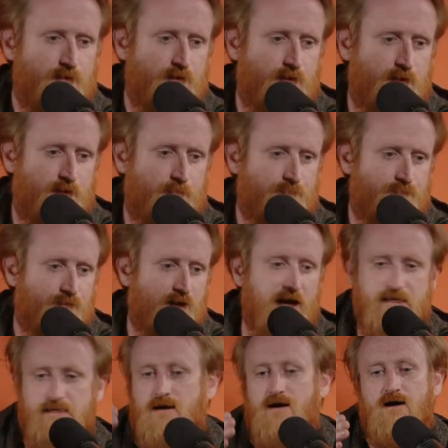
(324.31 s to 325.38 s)
um,
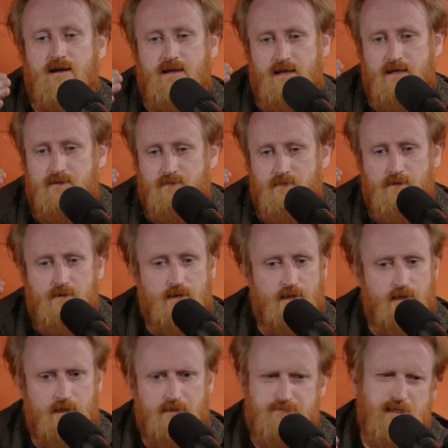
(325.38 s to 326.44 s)
iconic uh,